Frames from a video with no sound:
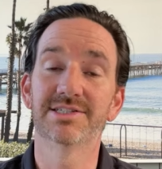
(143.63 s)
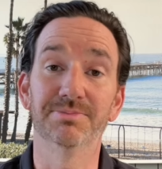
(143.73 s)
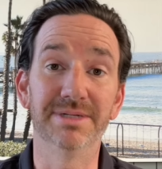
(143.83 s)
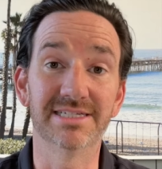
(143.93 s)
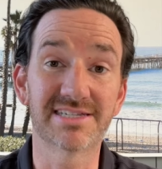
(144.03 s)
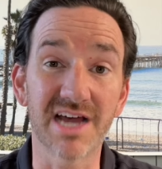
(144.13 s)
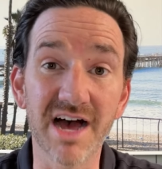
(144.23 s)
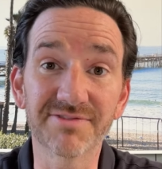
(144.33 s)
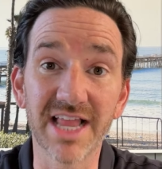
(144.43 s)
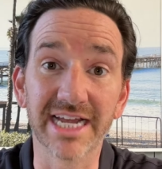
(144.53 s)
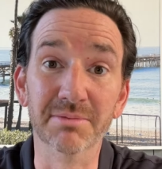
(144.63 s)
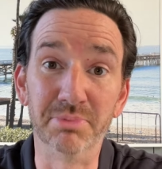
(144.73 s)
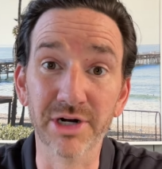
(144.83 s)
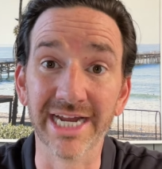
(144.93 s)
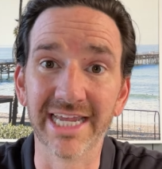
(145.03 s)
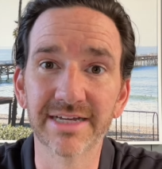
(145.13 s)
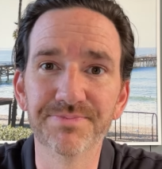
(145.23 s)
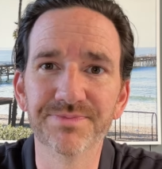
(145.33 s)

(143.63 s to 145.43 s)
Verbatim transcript: To be soft like a brick